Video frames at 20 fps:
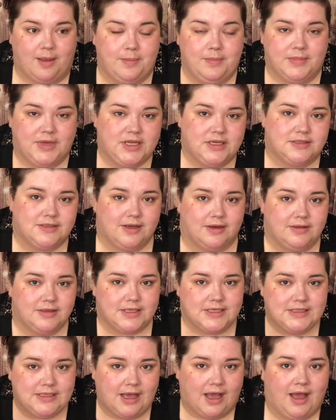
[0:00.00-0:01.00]
gonna start
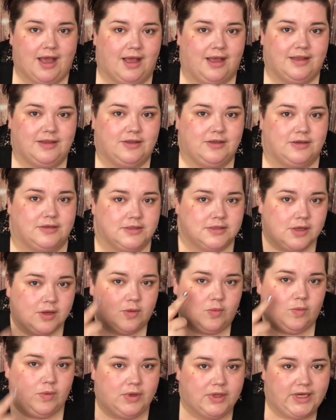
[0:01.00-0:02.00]
these eye looks
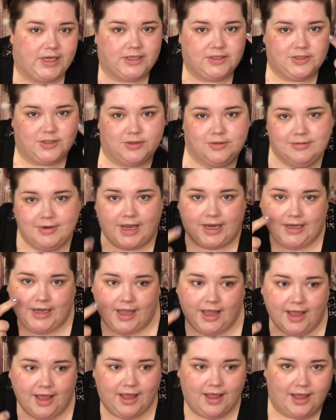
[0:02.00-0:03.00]
1 and 2 right
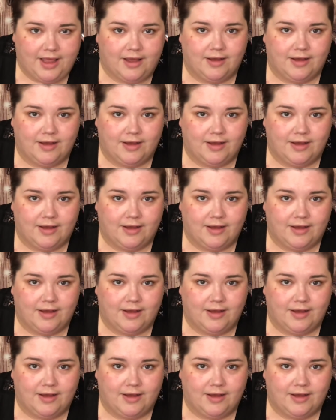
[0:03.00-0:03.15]
now.